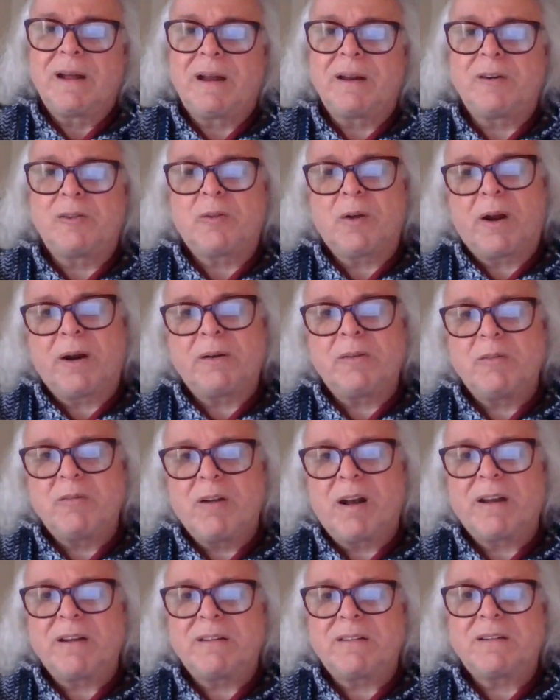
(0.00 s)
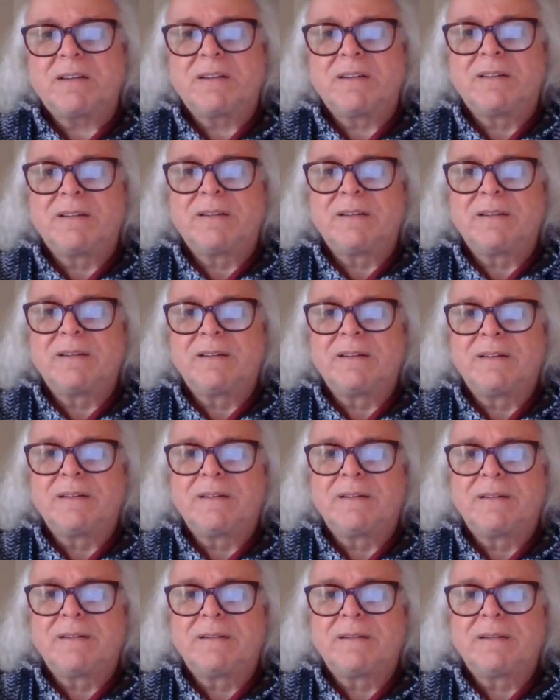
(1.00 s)
and try to write
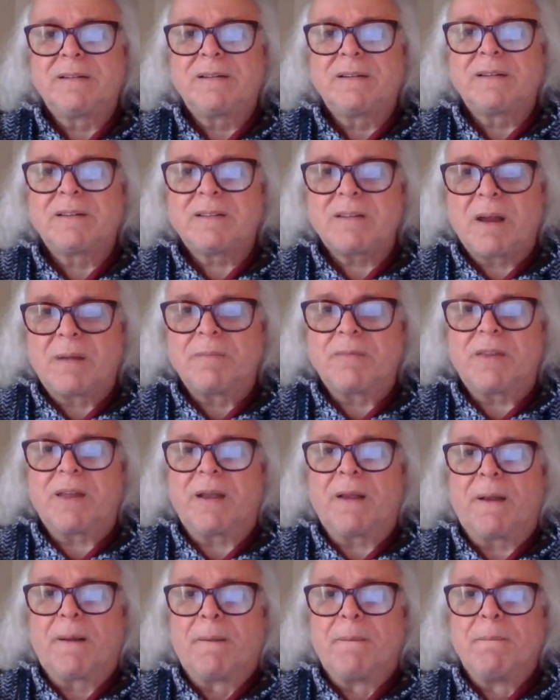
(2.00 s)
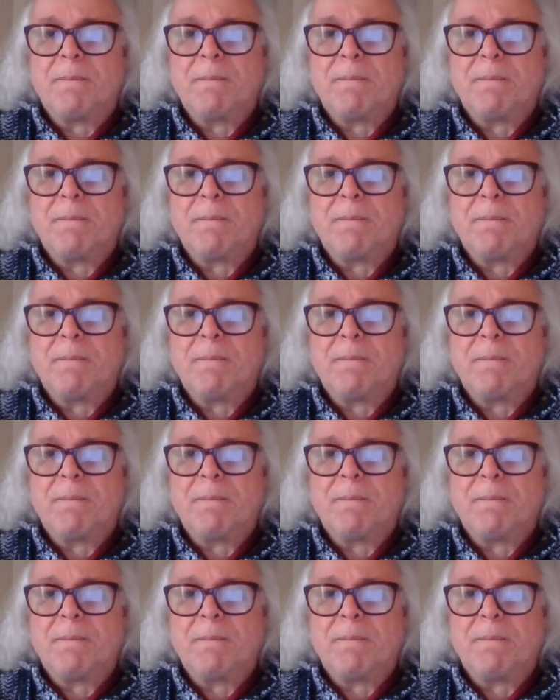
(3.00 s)
something.